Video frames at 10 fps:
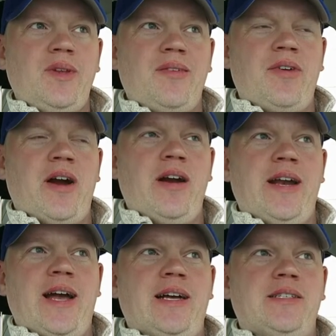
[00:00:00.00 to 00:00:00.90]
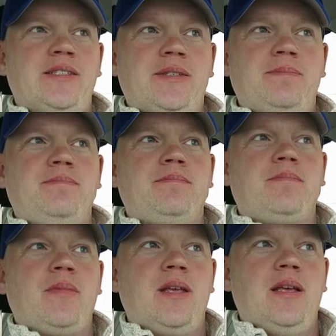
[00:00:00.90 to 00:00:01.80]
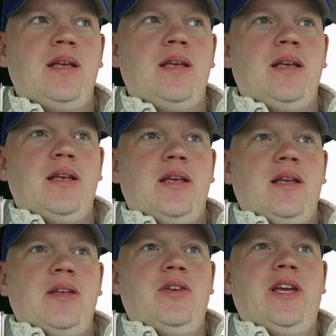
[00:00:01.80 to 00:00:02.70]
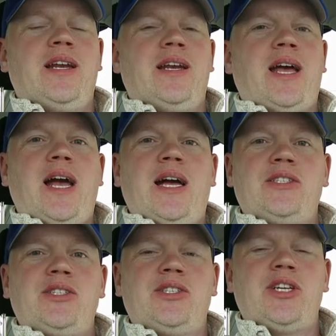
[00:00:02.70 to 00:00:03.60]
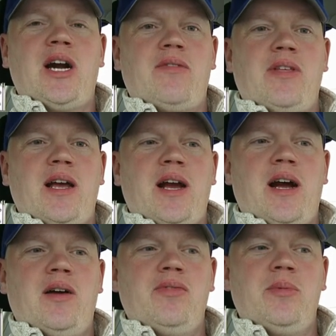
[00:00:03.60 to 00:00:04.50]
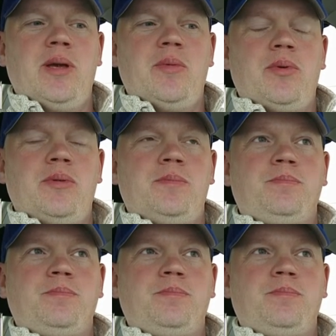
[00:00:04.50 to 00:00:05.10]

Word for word: Very nice. You get a nice shot of that coffee, people.